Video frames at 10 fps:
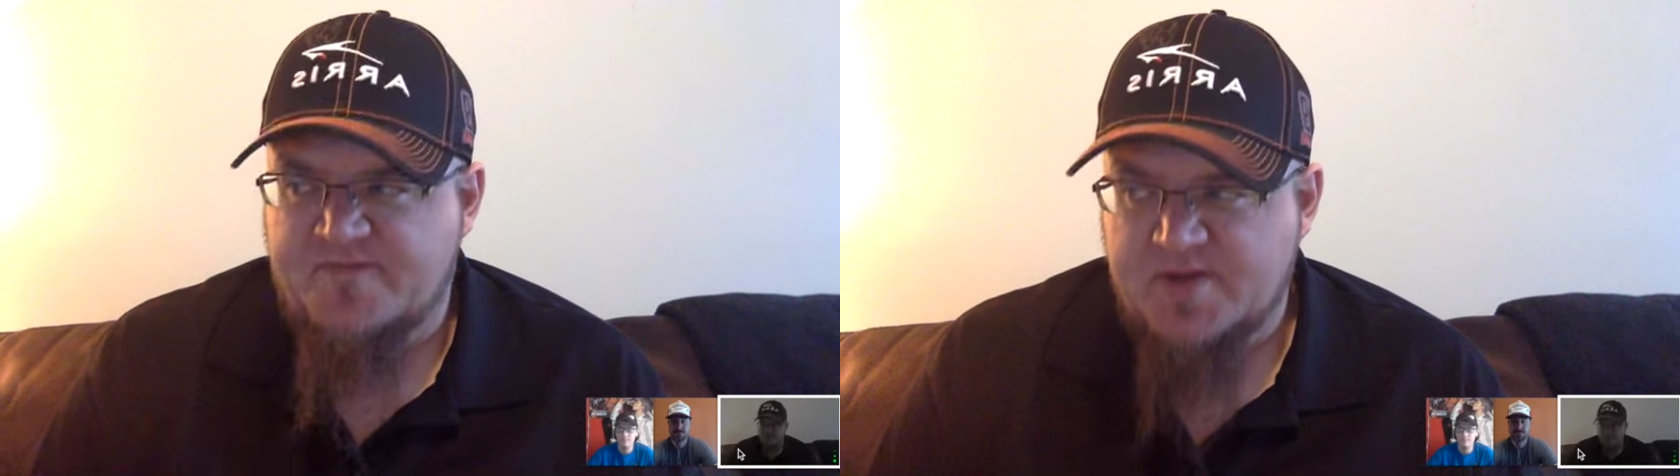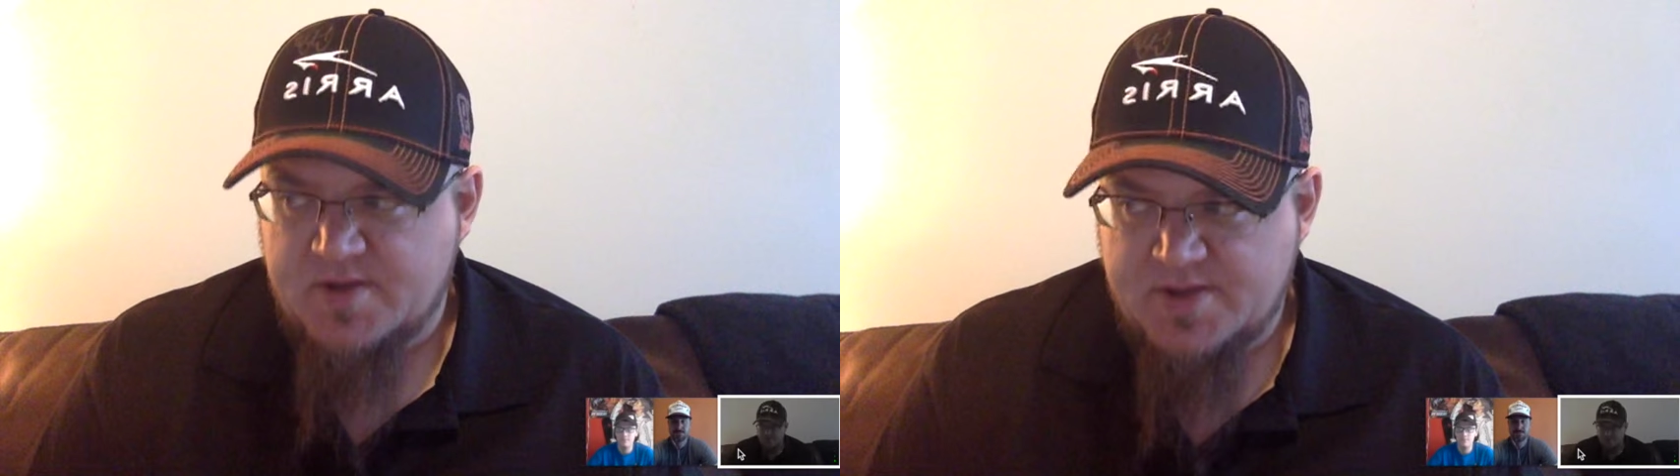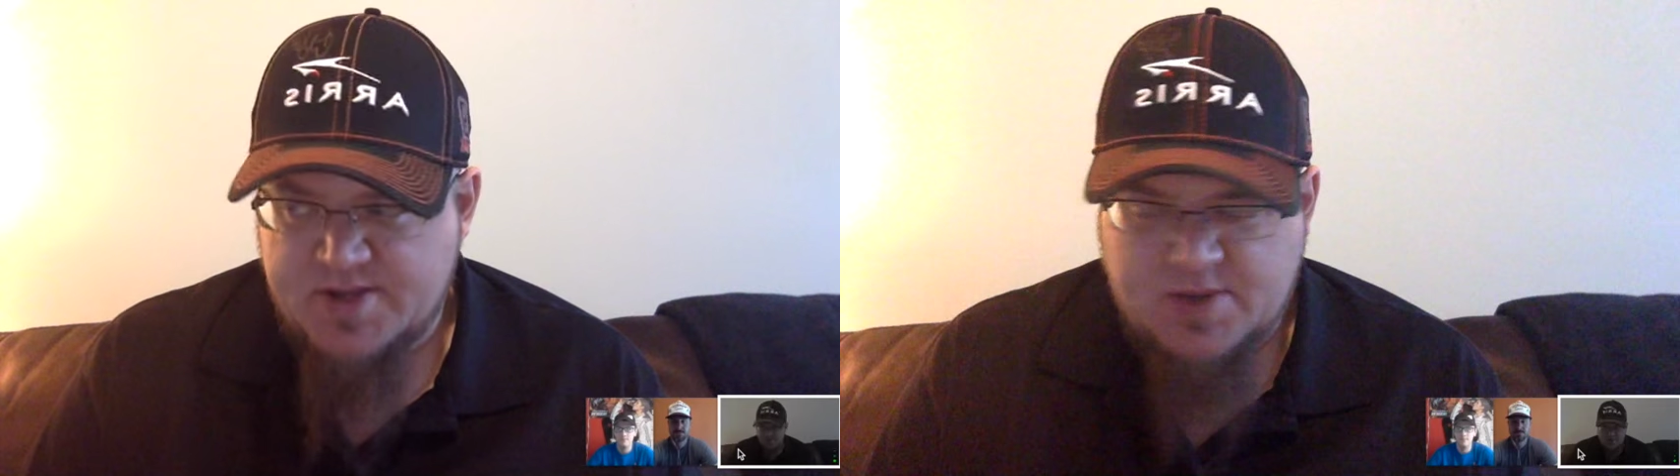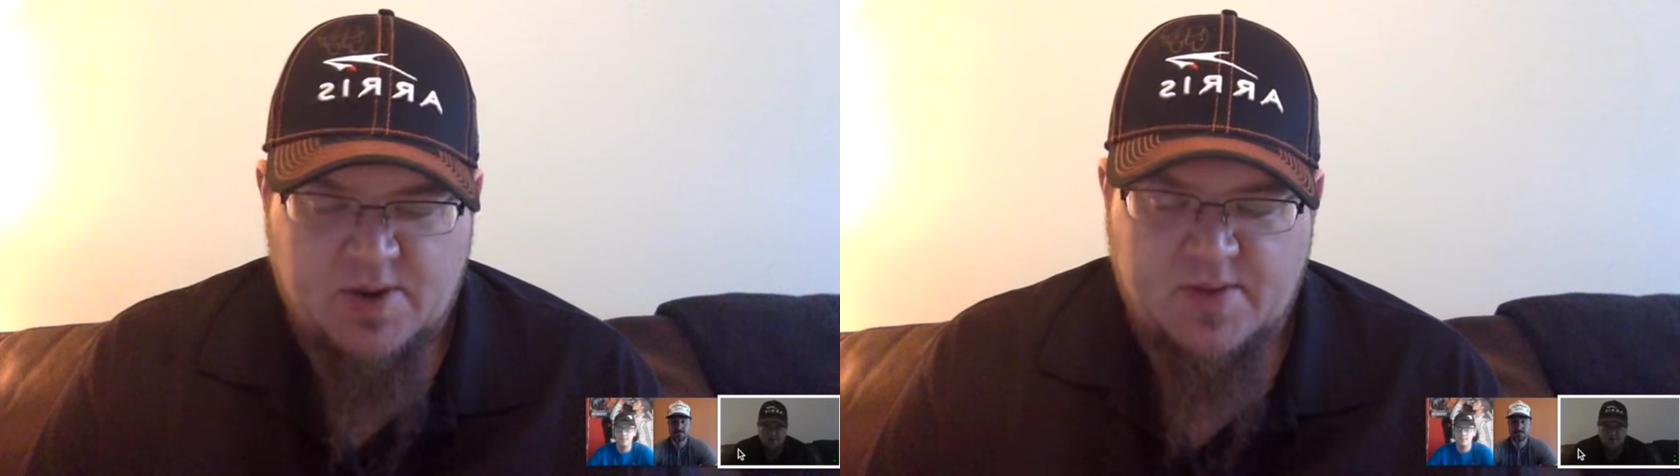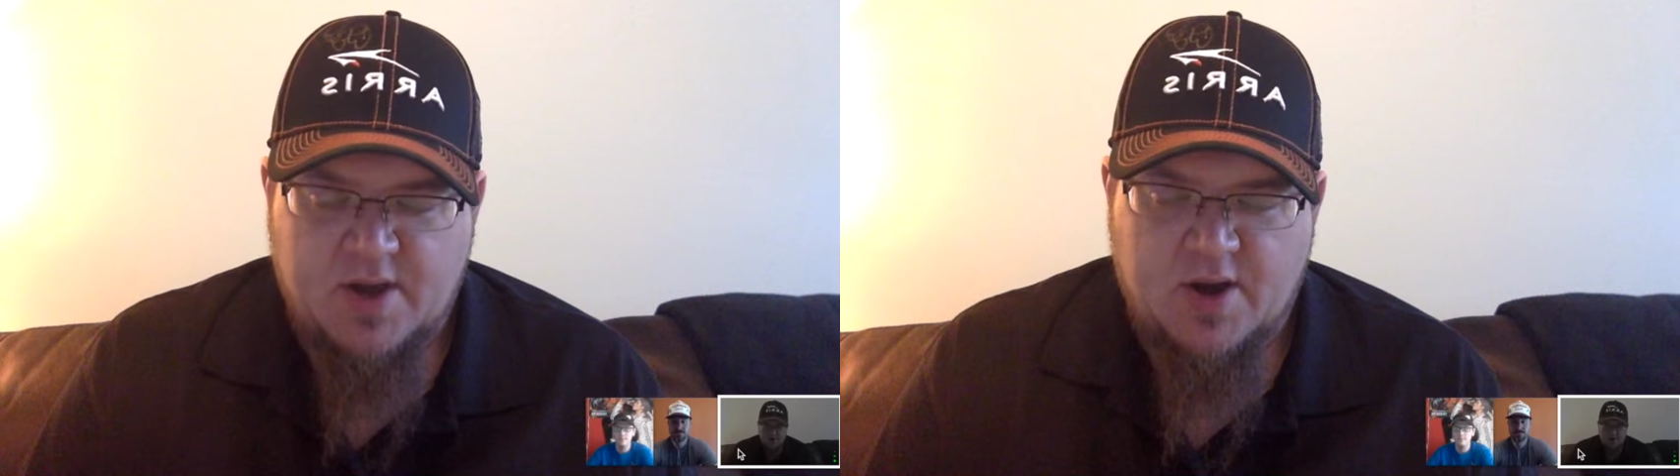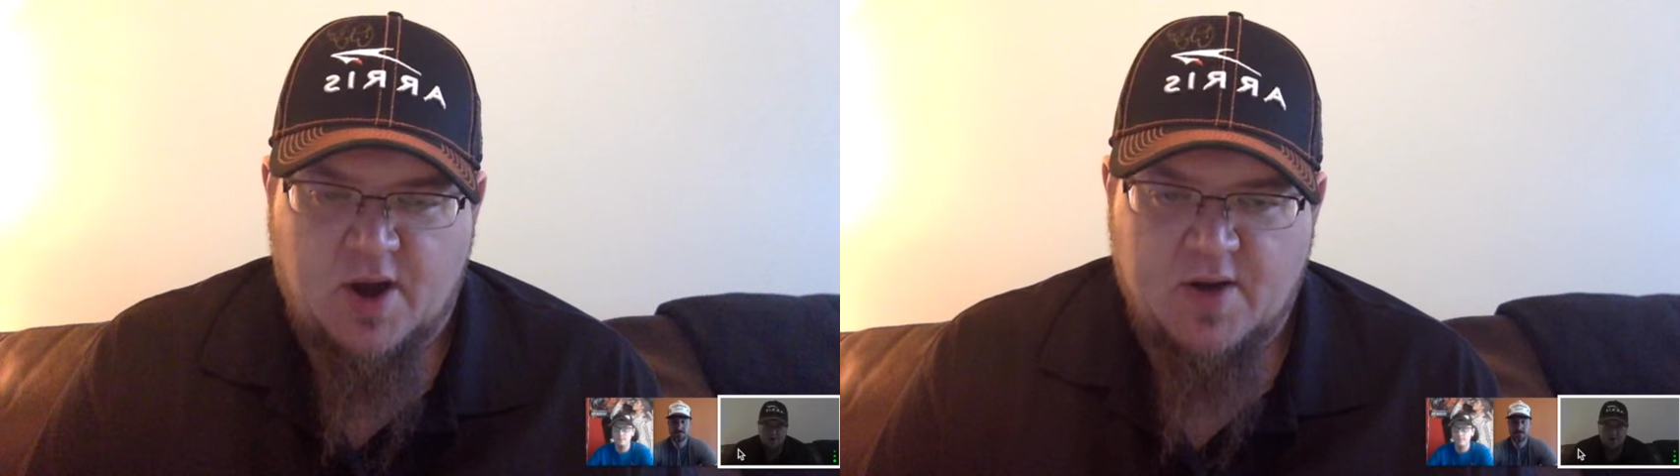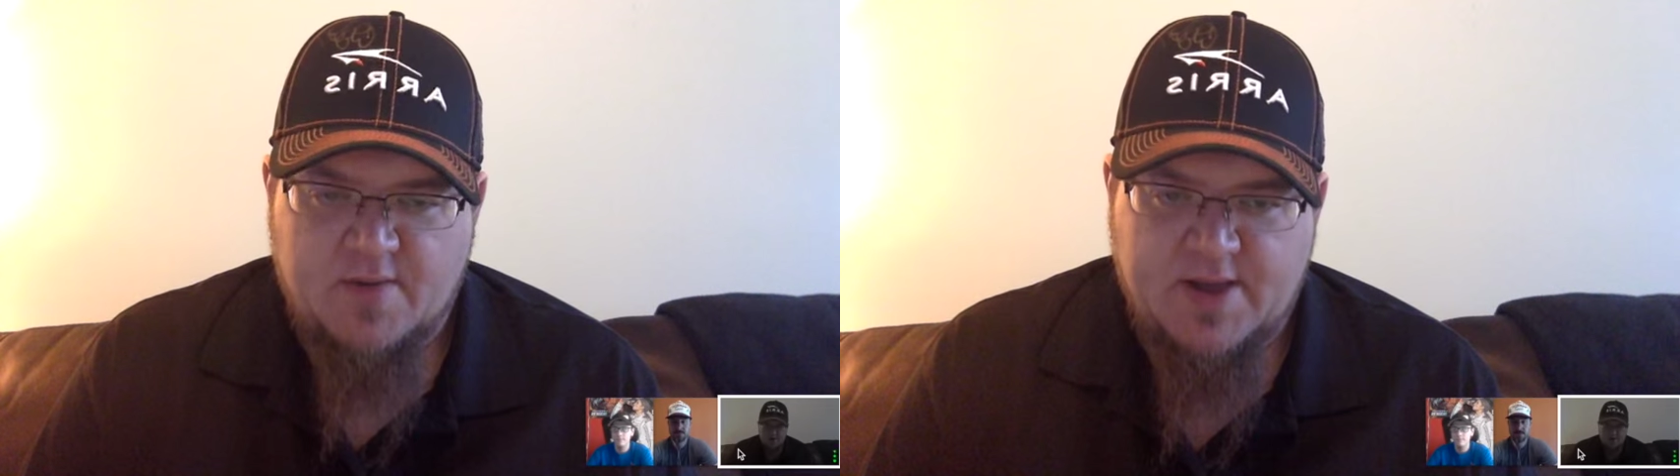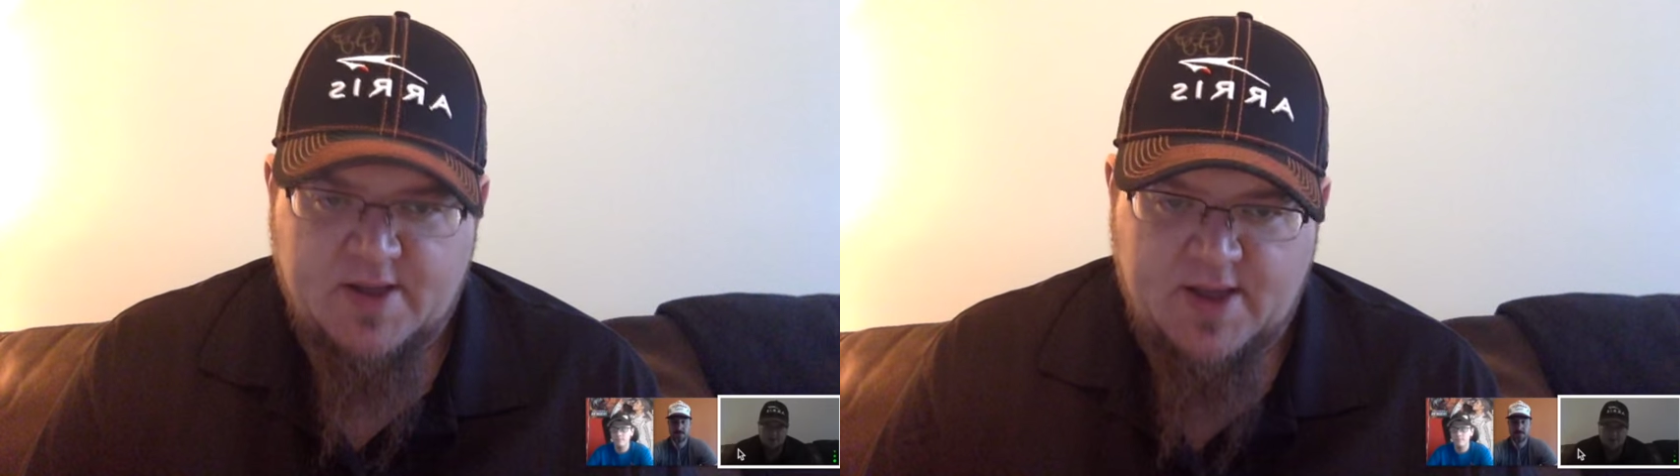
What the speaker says: field that's going to be on Harvick,